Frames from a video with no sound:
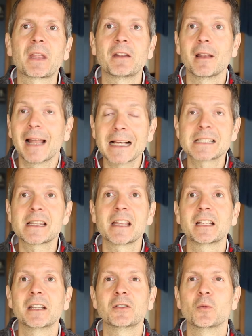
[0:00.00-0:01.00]
The last
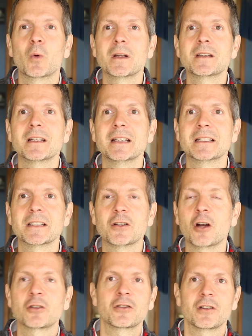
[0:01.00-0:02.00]
thing that you want is a
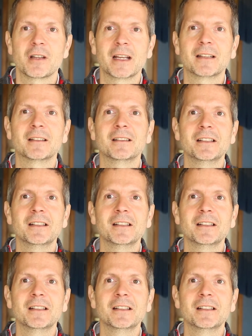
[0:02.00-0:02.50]
doctor that,